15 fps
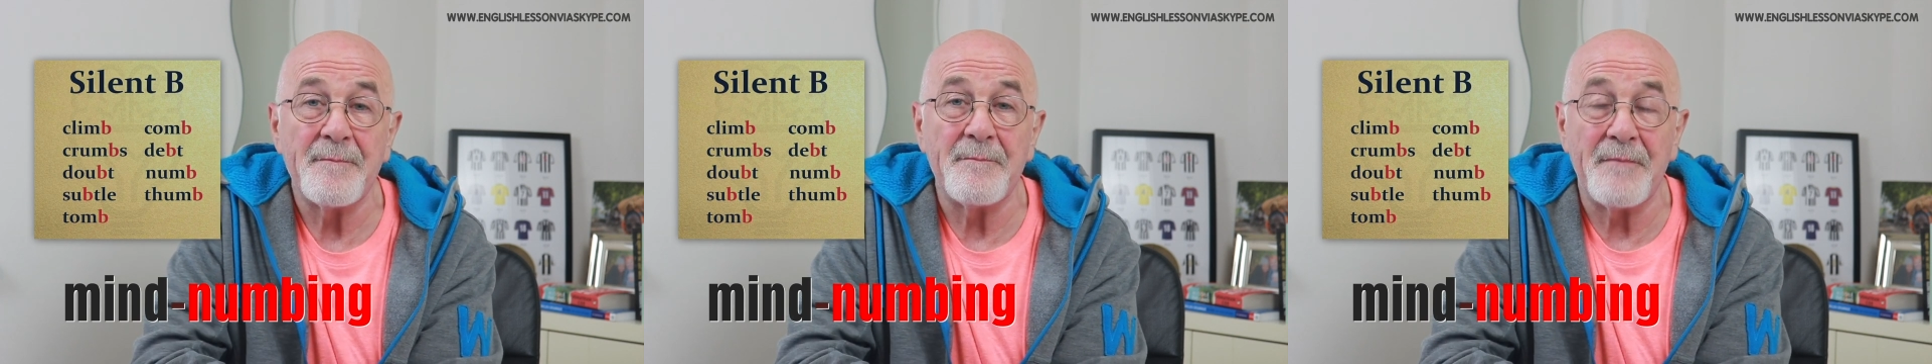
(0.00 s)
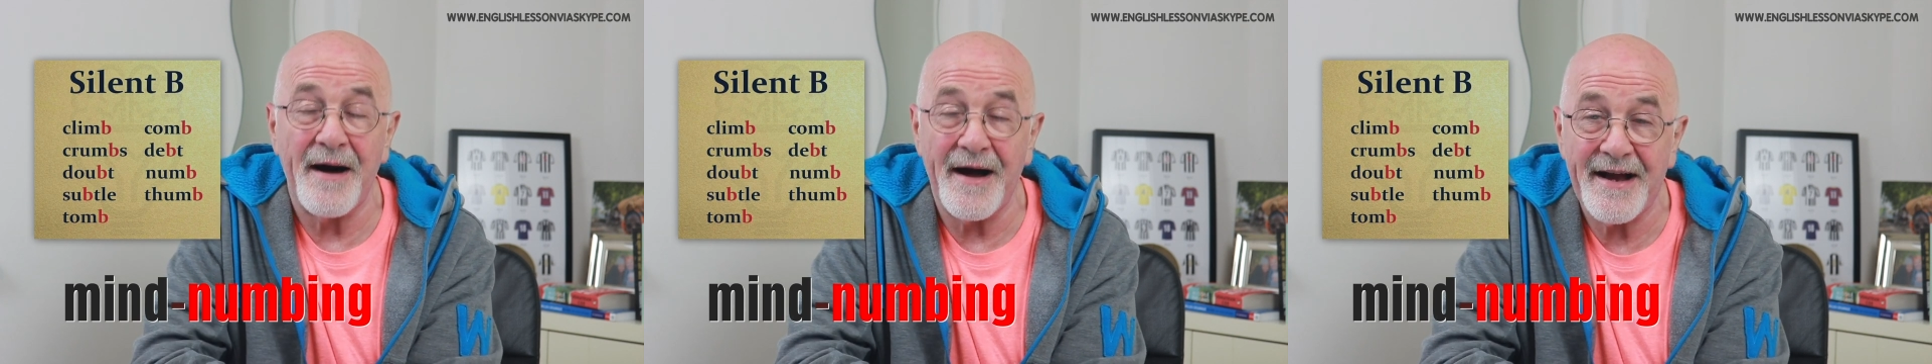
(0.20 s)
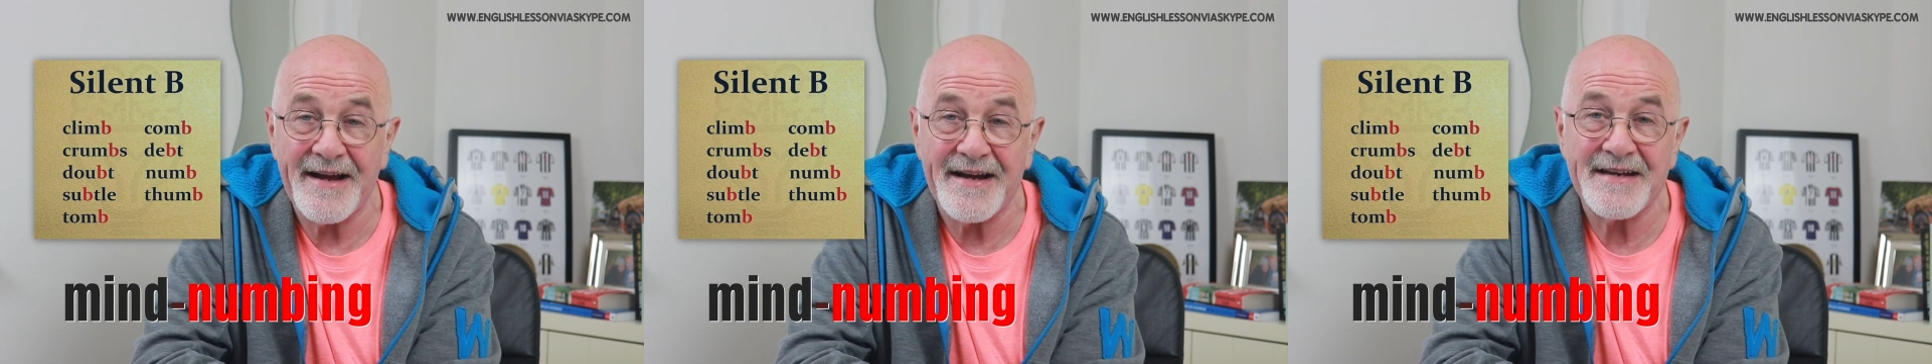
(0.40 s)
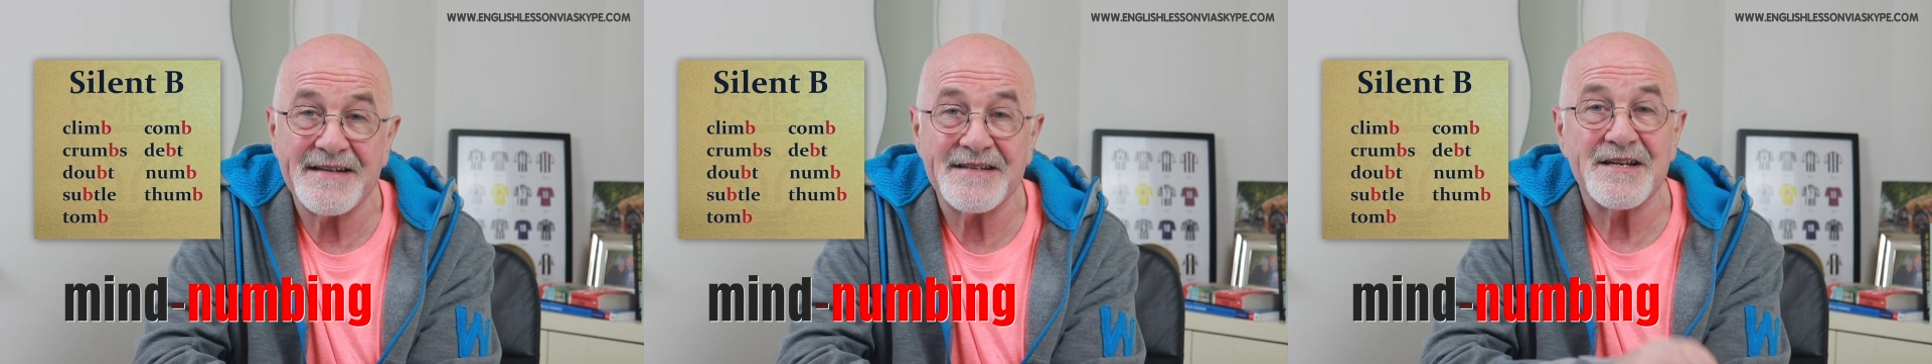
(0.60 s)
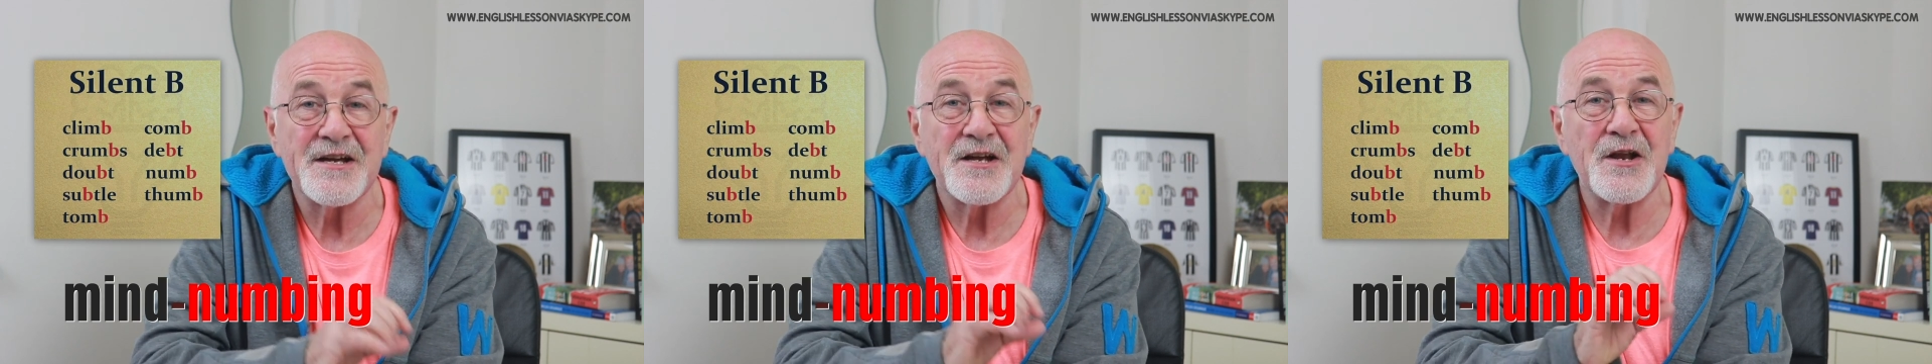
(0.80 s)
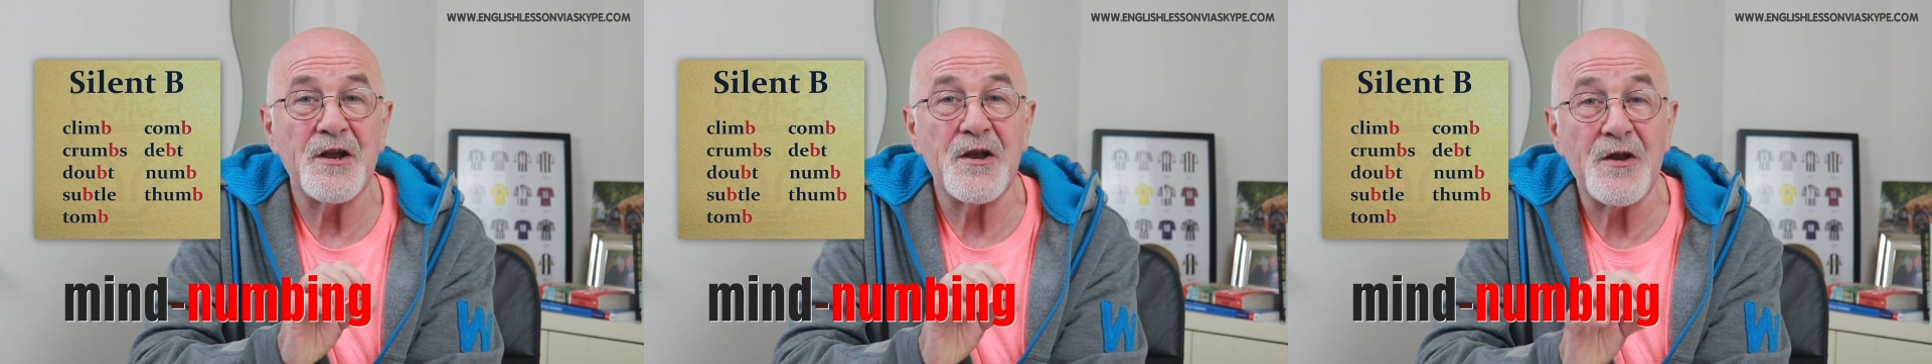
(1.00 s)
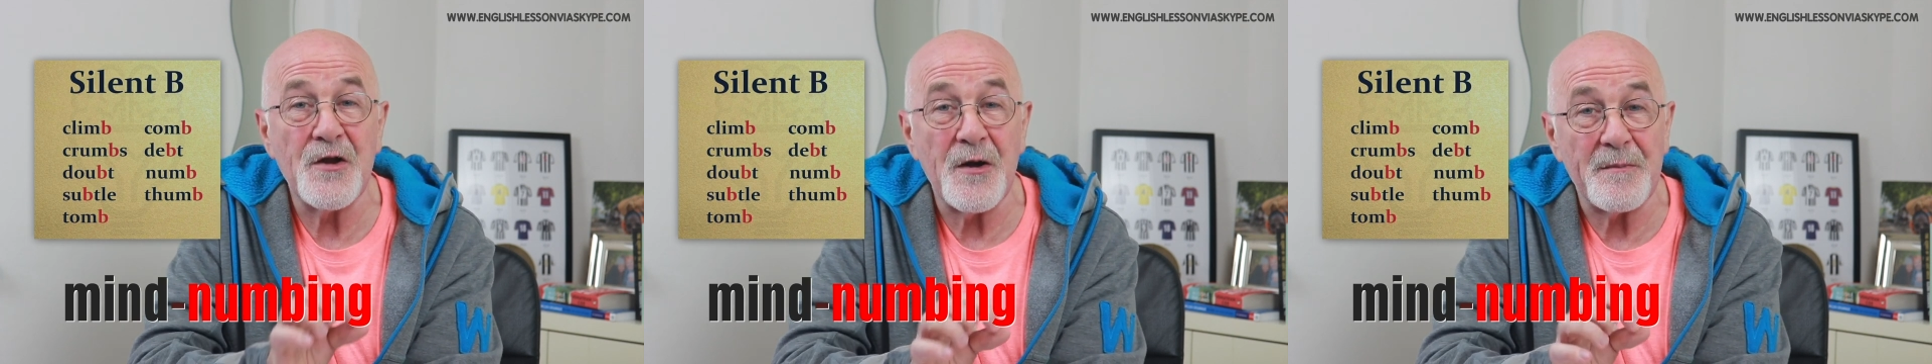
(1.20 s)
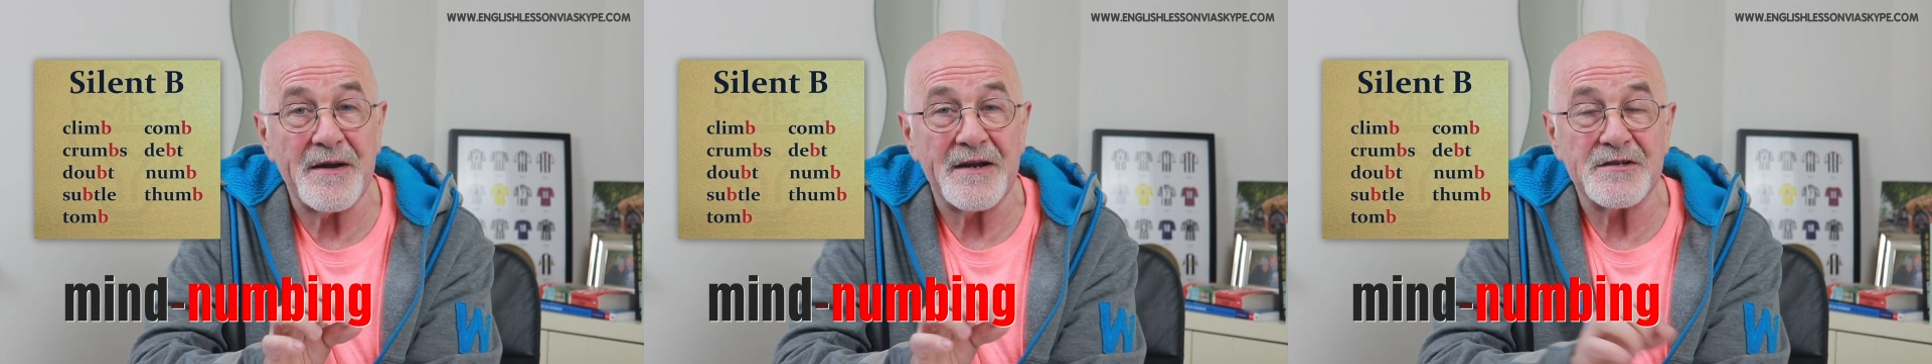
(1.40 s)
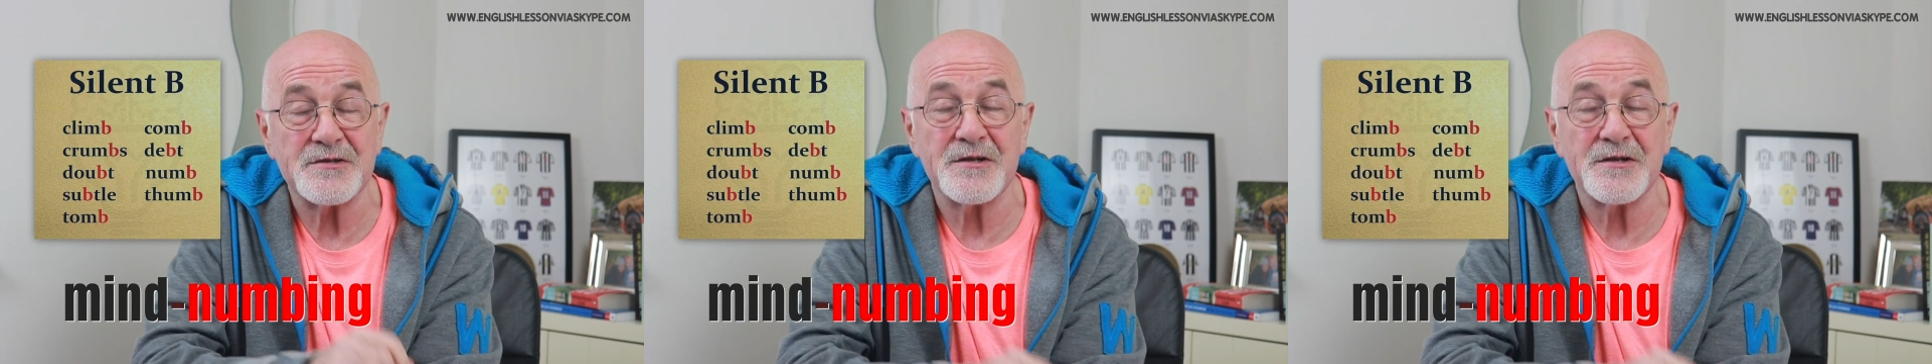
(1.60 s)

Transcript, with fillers: Mind numbing.